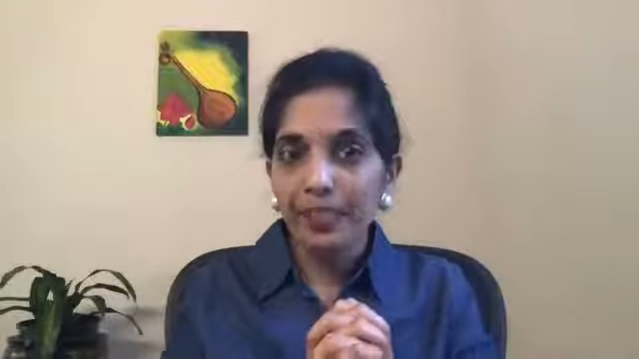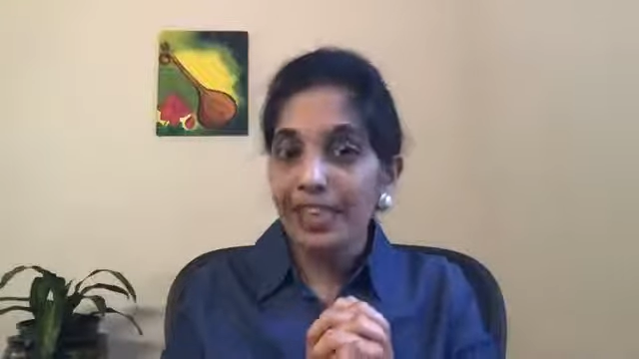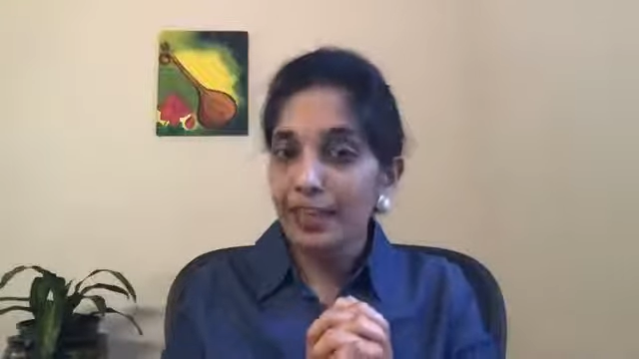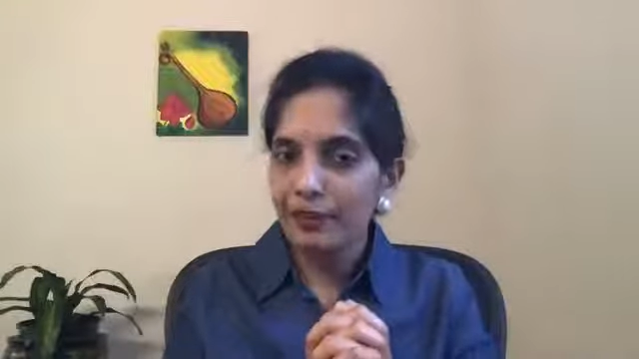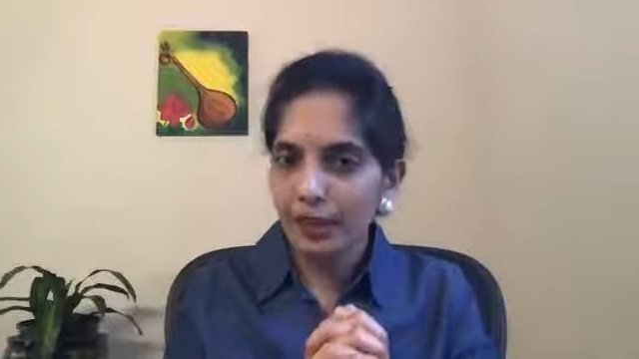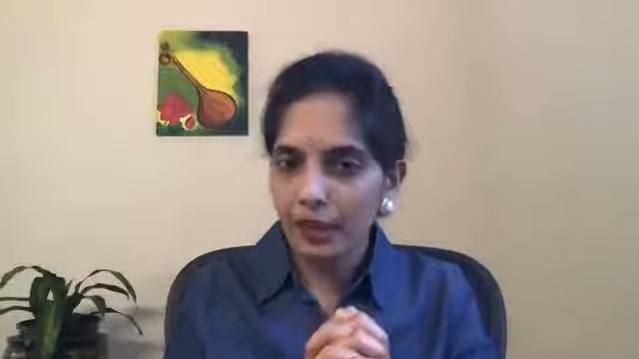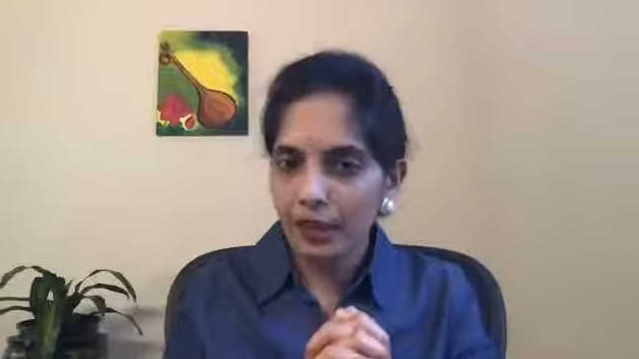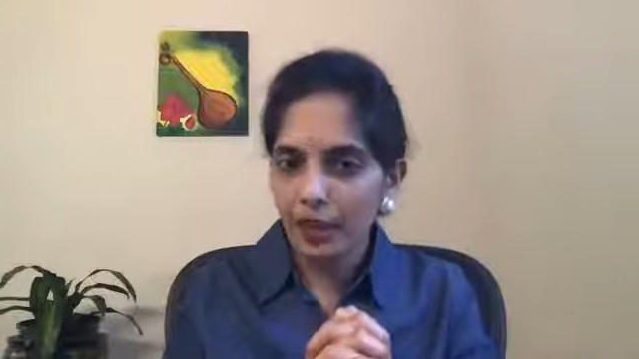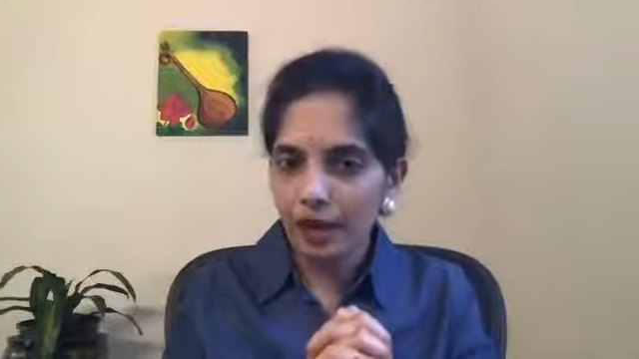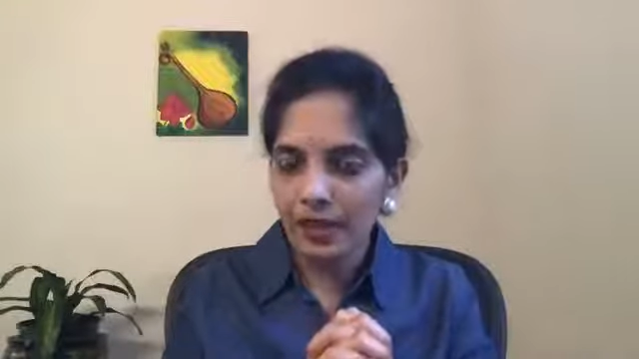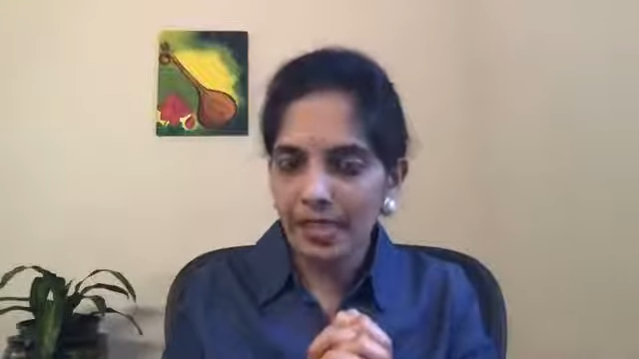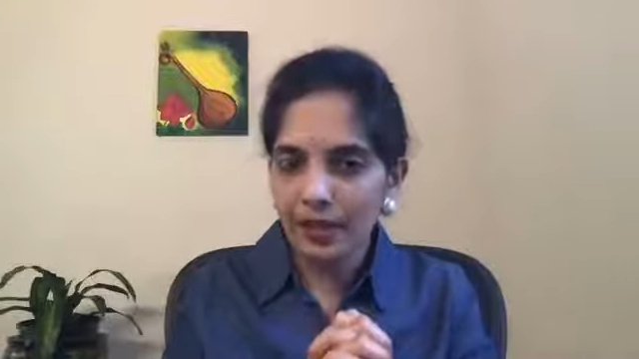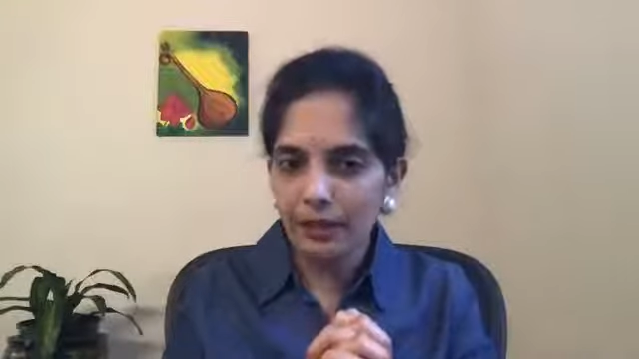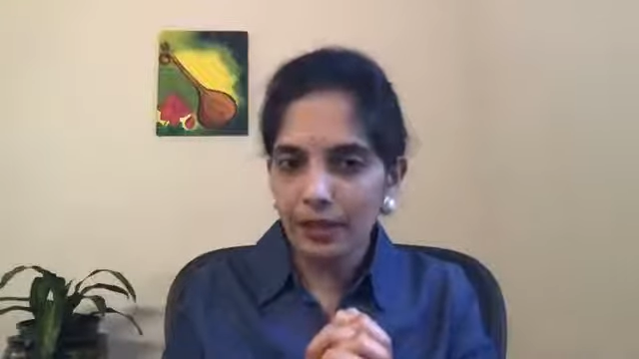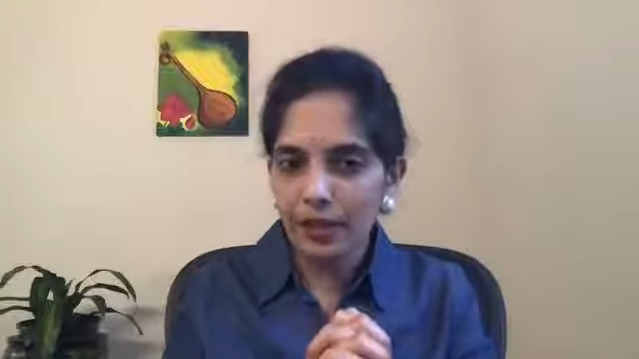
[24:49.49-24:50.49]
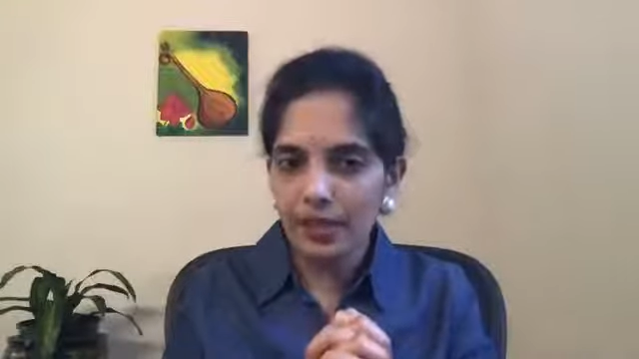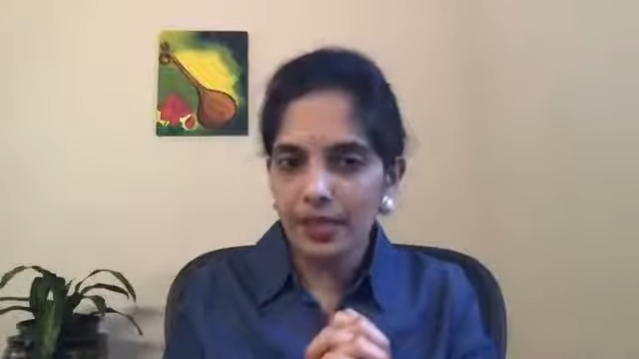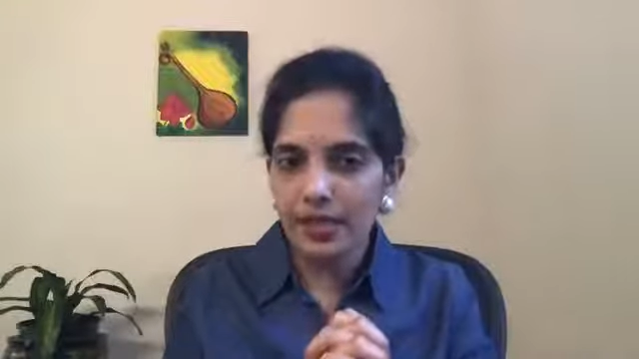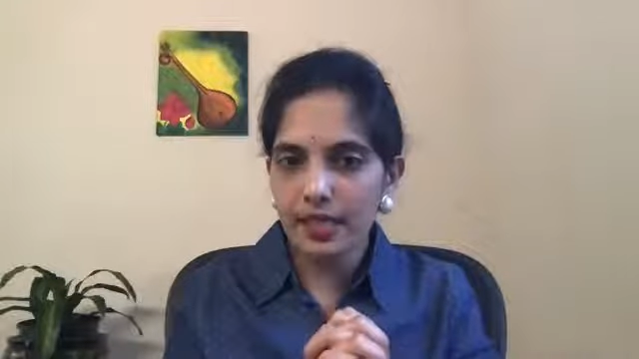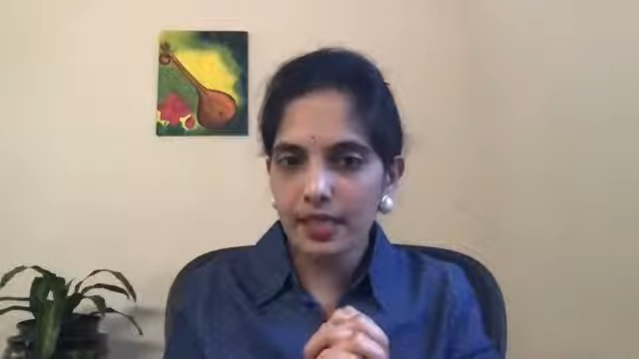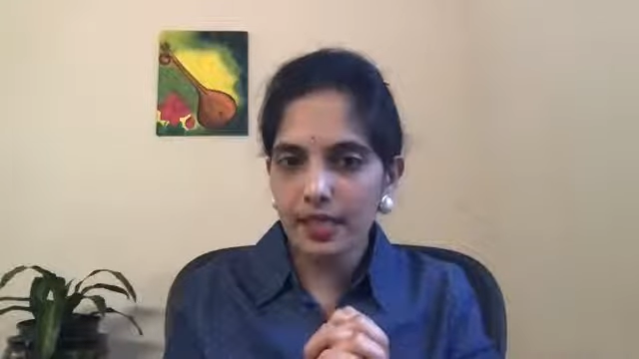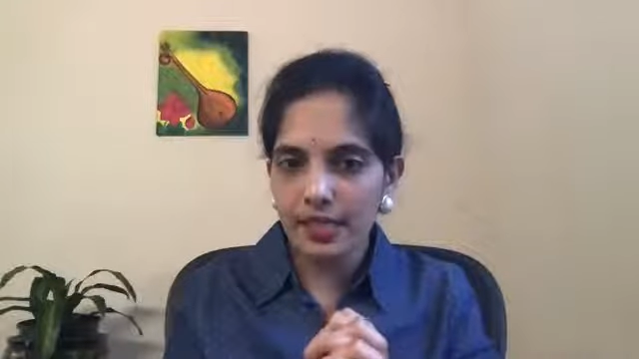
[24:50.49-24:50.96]
if you're not able to
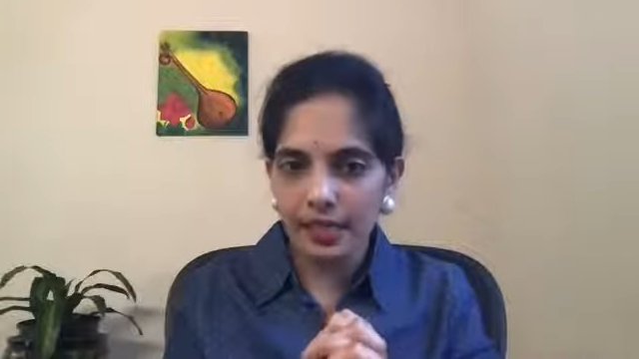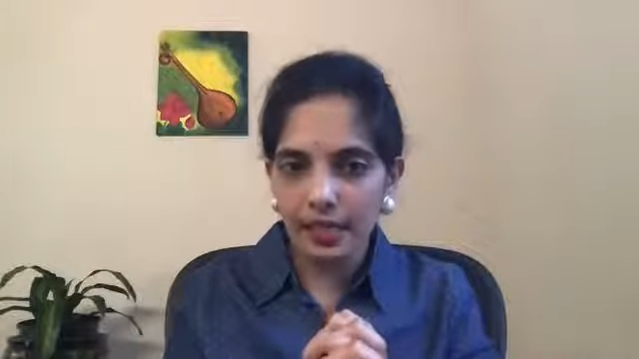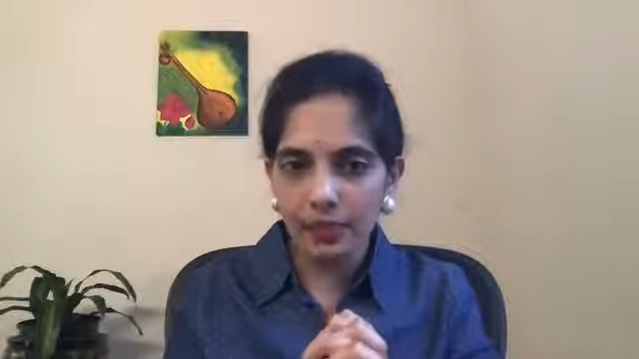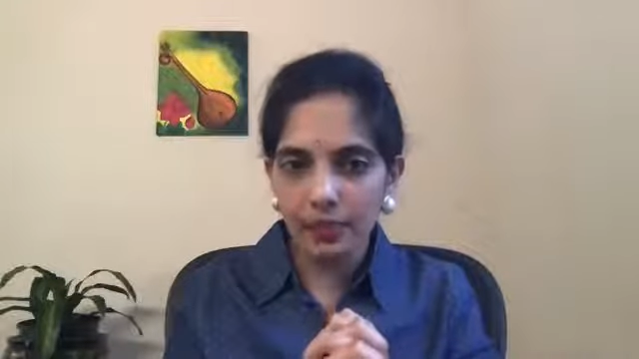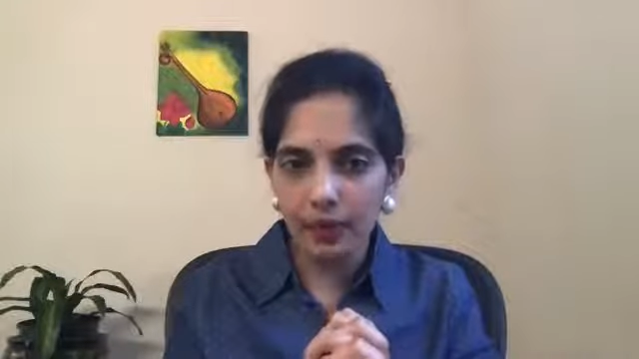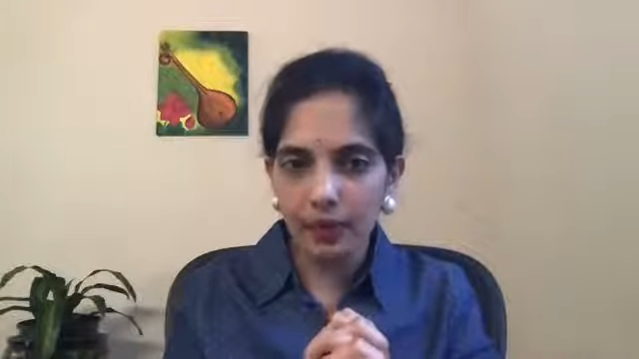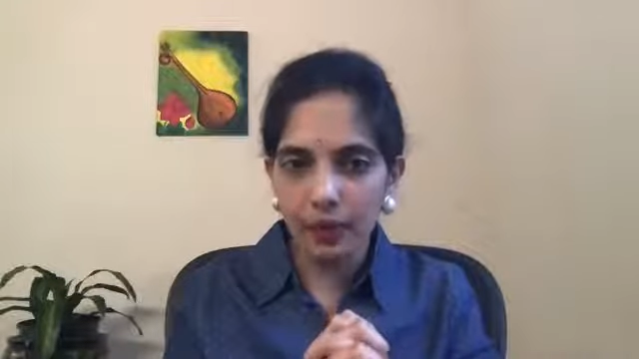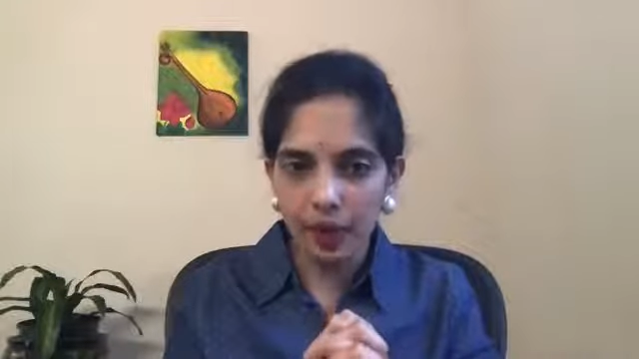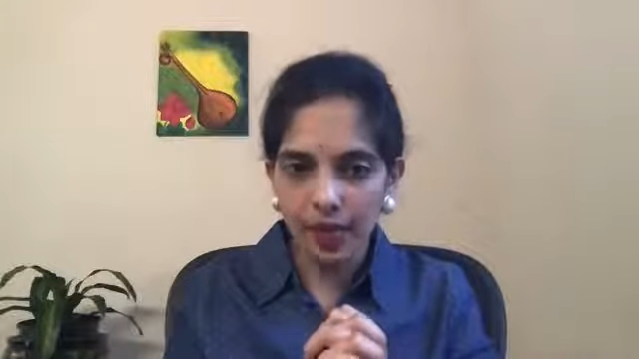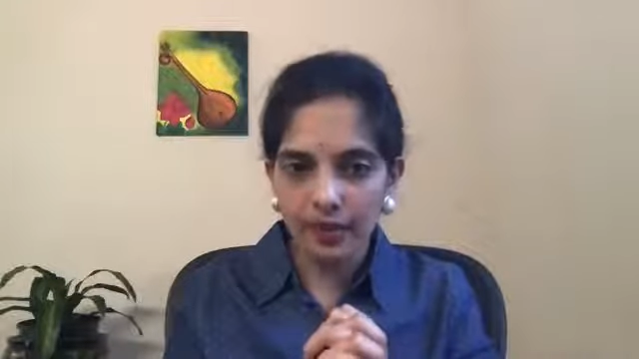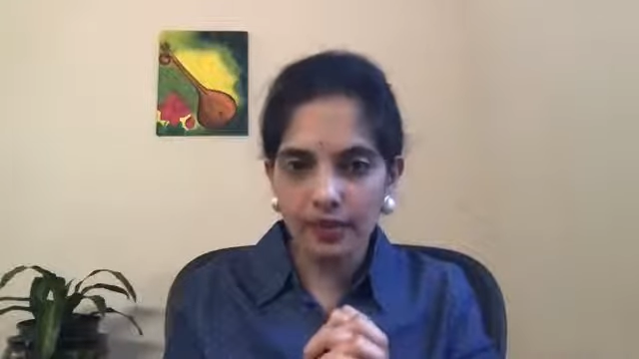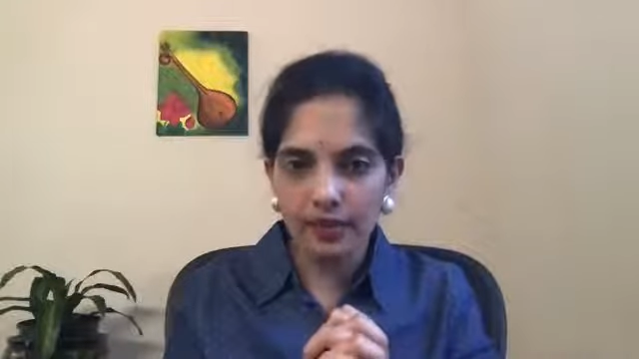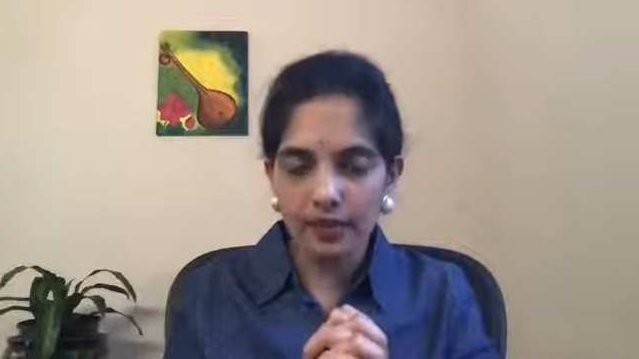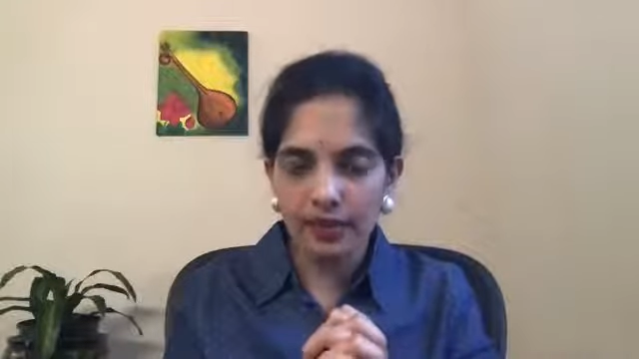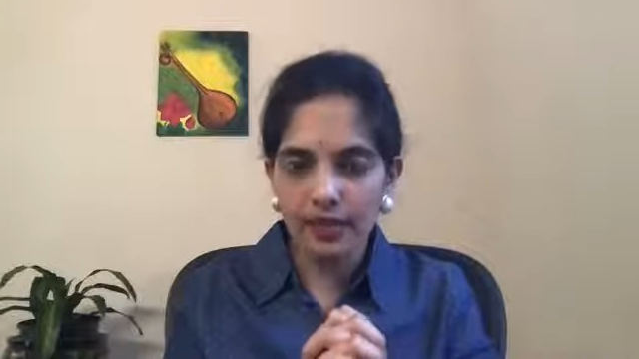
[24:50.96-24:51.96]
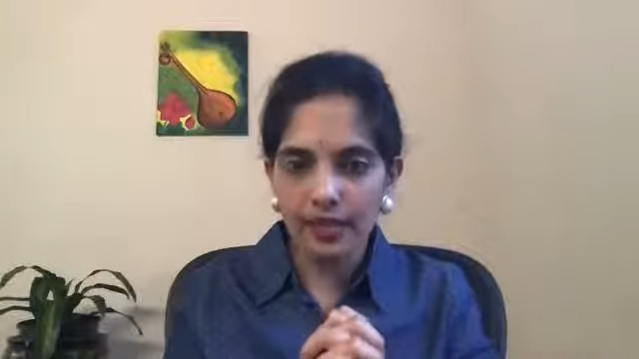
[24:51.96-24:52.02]
sleep well,